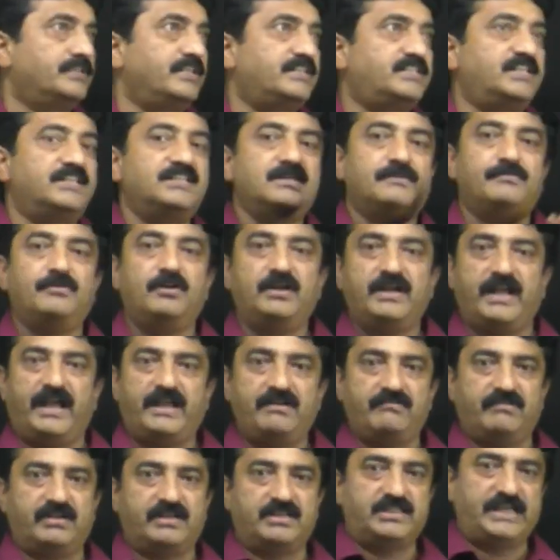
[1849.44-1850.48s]
This is about
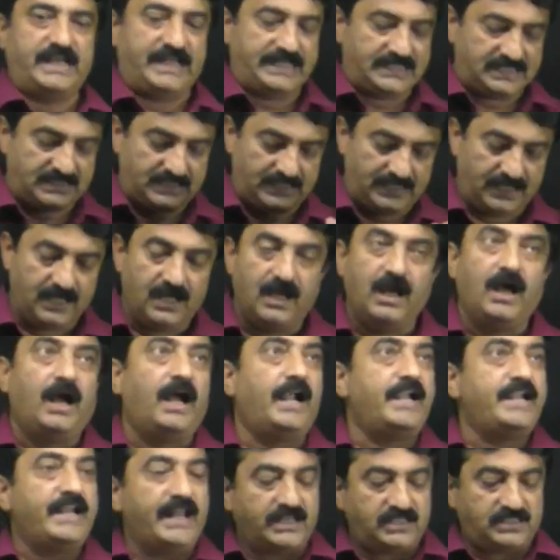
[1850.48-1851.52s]
divergence.
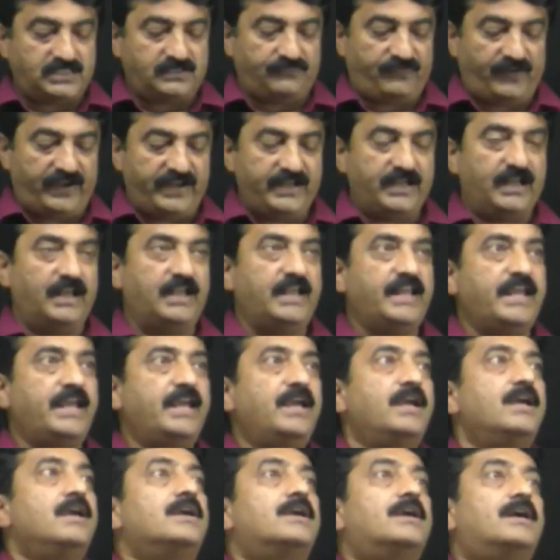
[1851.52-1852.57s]
And next,
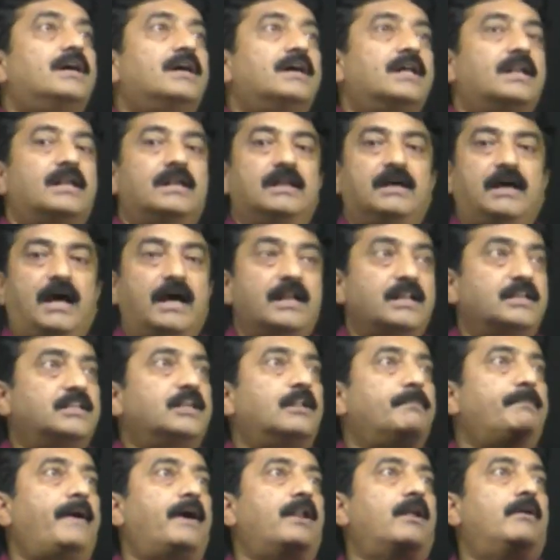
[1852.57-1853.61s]
finally, curl.
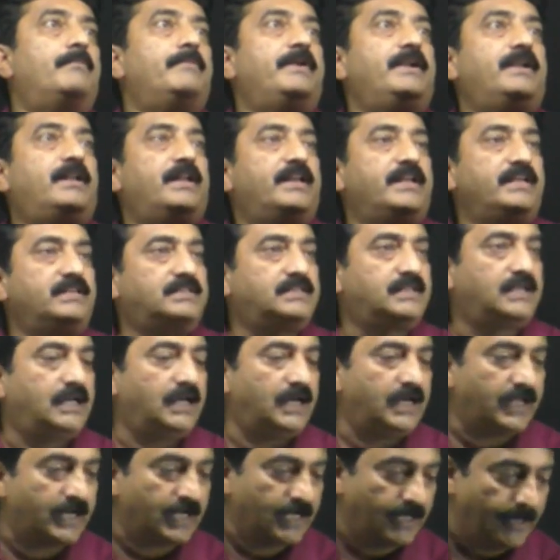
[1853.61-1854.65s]
Another parameter is
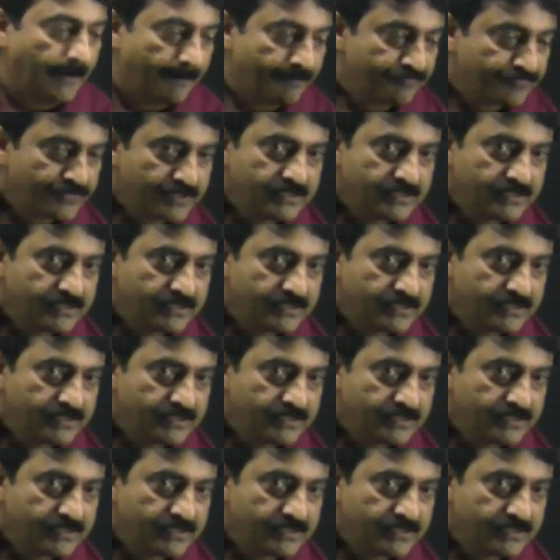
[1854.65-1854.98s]
curl.